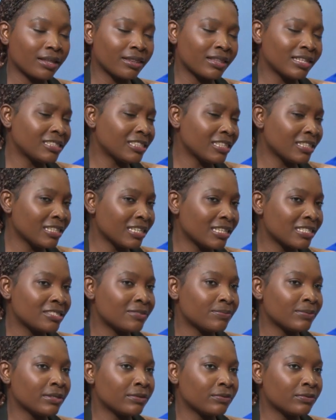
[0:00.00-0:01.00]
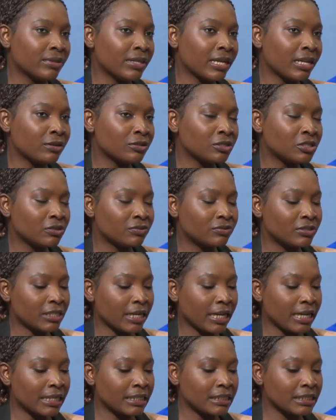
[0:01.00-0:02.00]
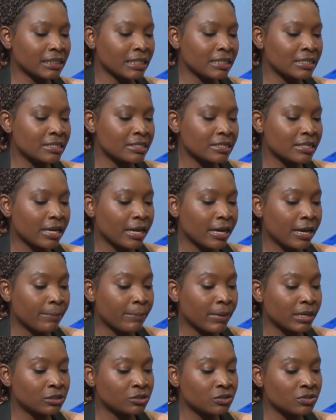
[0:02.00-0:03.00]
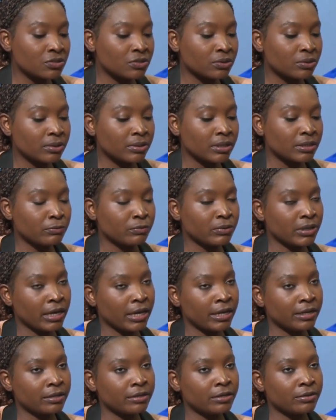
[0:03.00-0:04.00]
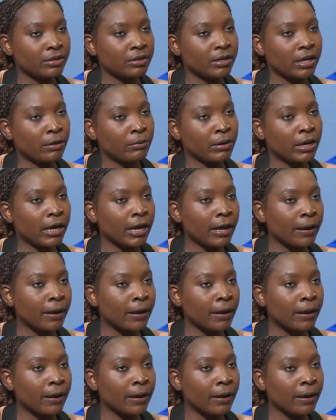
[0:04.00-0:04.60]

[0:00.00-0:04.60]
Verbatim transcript: the journey has been with a lot of challenges, uh, but also we had our